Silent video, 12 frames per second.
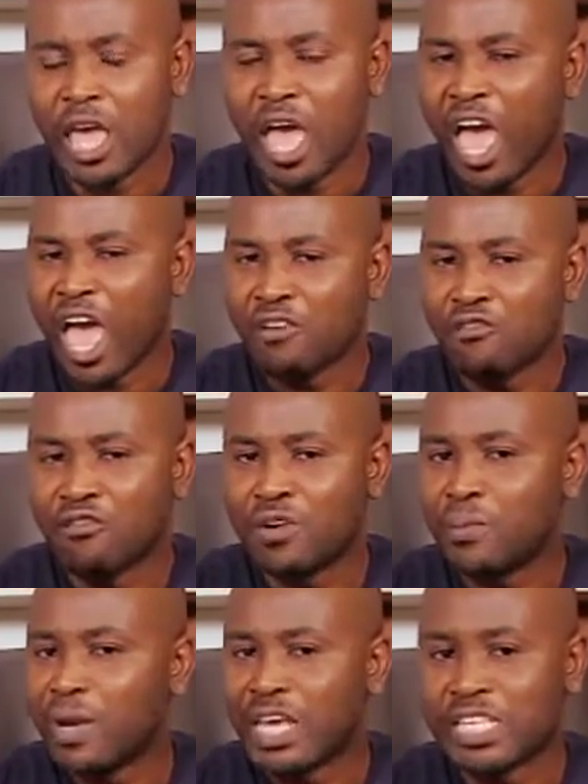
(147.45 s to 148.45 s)
Every
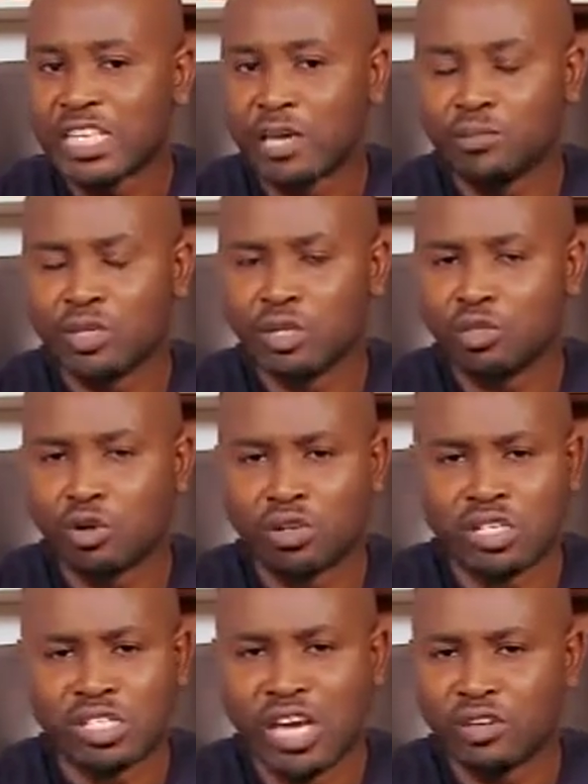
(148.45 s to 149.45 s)
place can be a
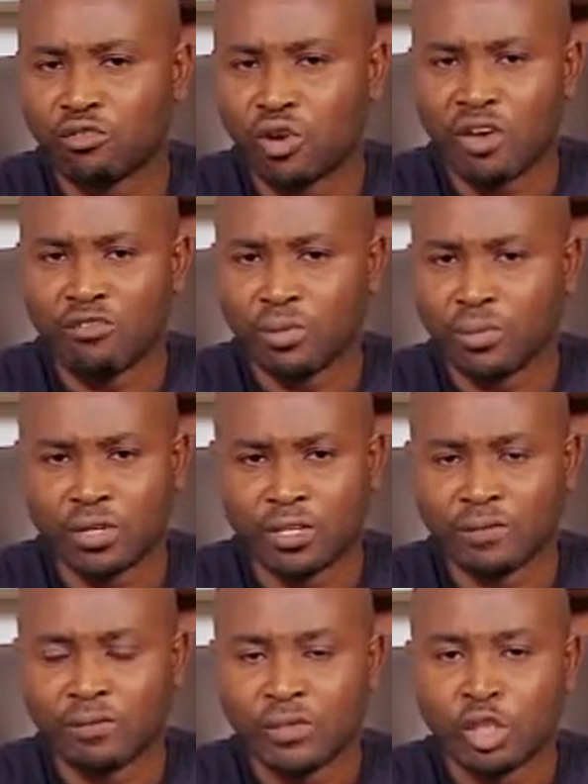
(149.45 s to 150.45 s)
tourist site for
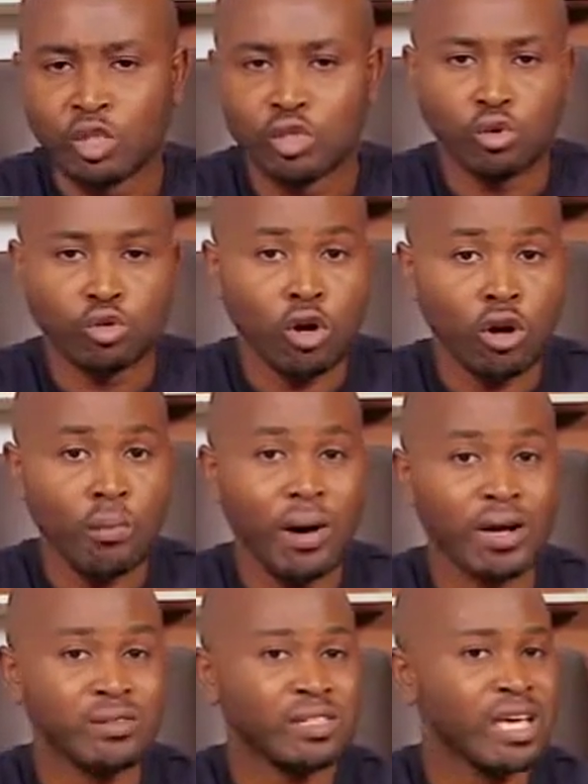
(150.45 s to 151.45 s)
everybody. So talk
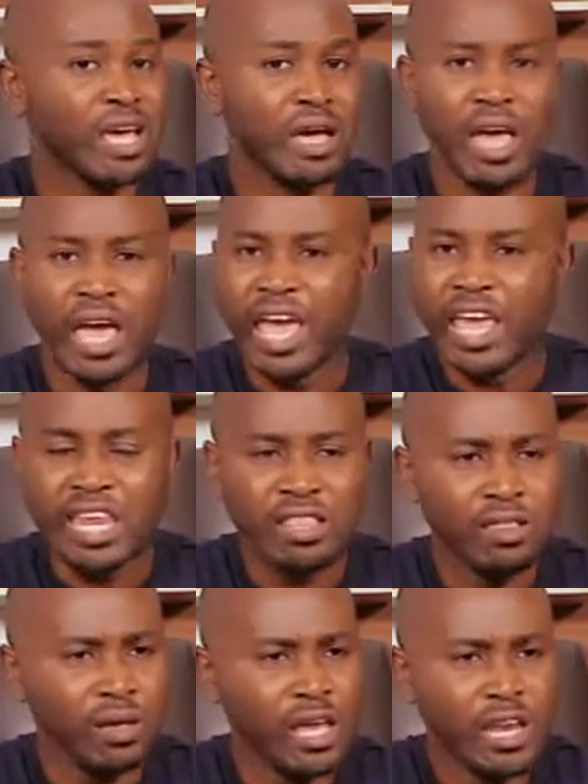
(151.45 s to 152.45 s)
about
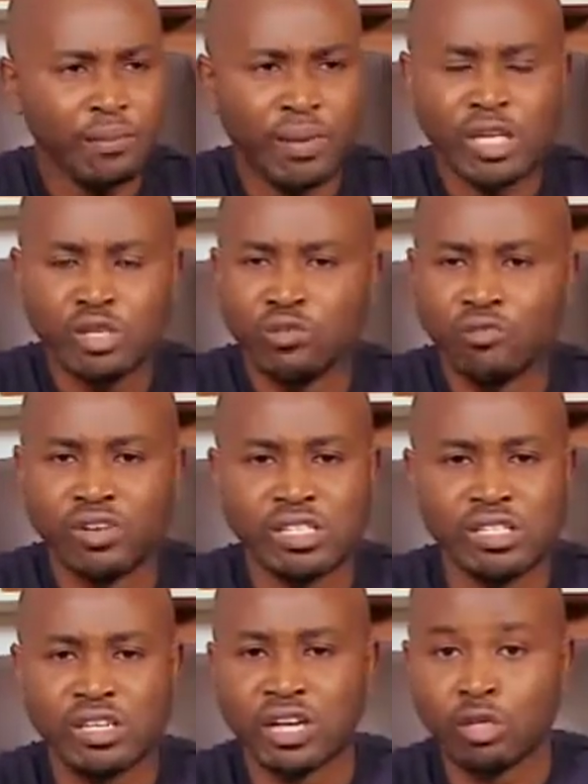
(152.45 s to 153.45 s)
any place you
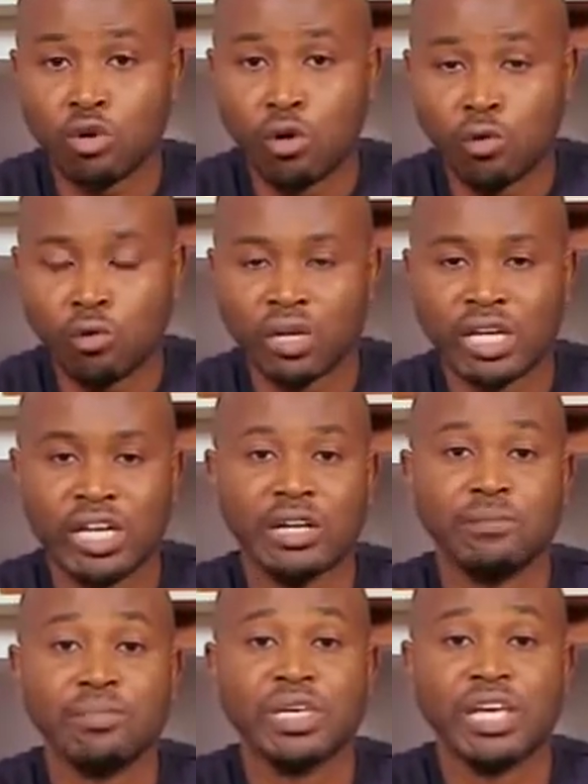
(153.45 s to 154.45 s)
visited at all. It
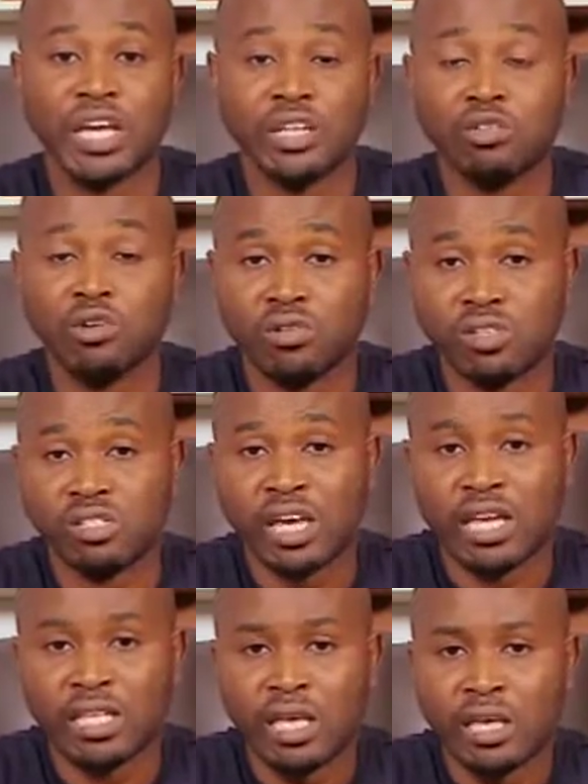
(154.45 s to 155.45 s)
can be a tourist
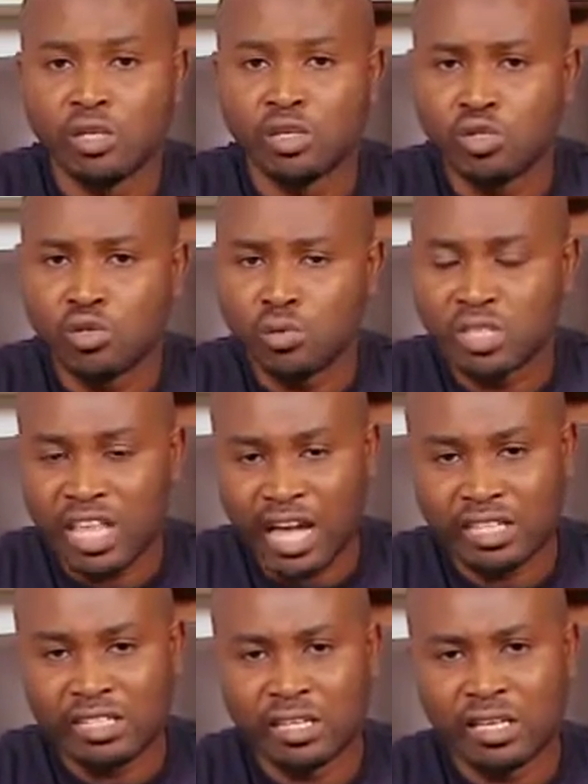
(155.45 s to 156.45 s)
site, so
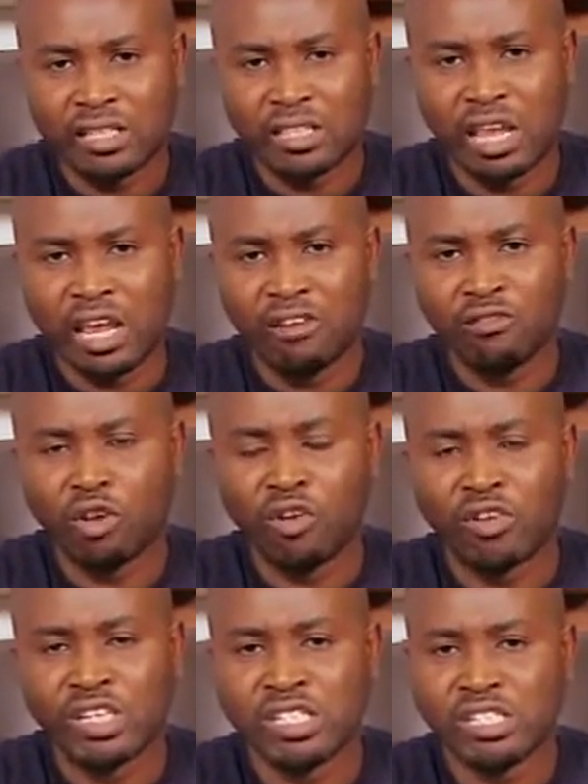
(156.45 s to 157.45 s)
that the level of
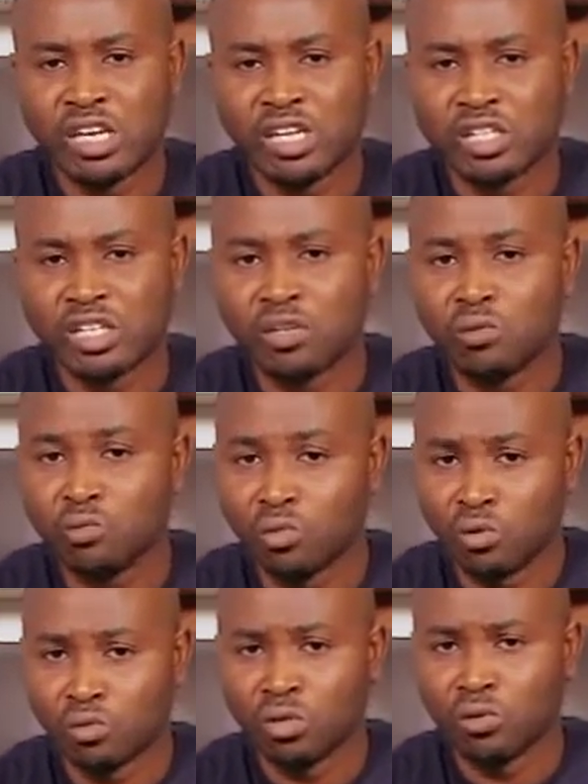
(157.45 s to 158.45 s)
hesitation
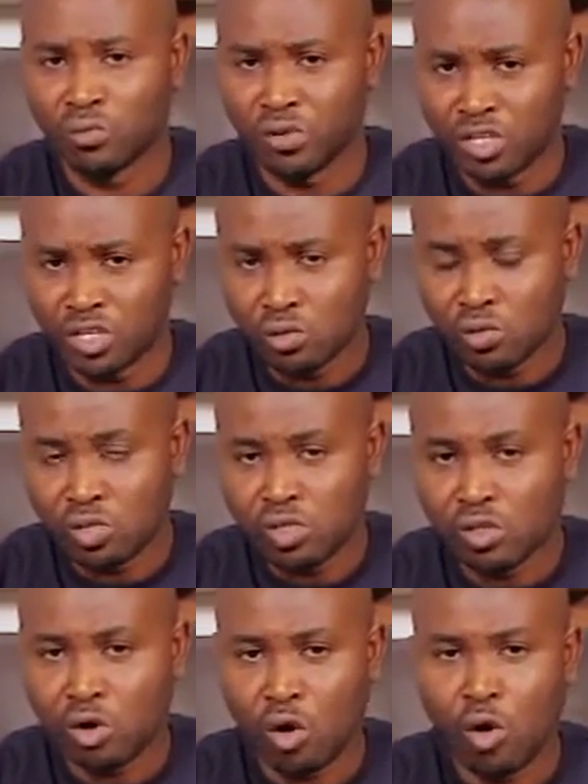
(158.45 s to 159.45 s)
will
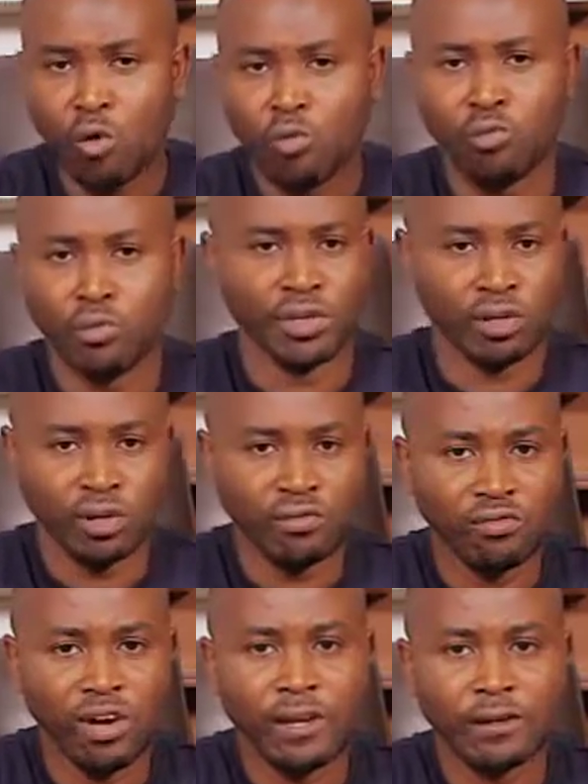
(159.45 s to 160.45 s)
reduce or will be
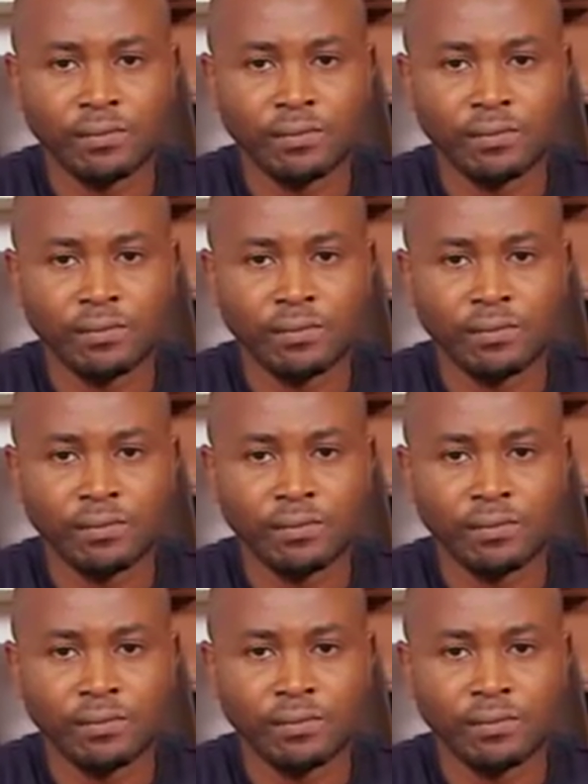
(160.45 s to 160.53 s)
nullified.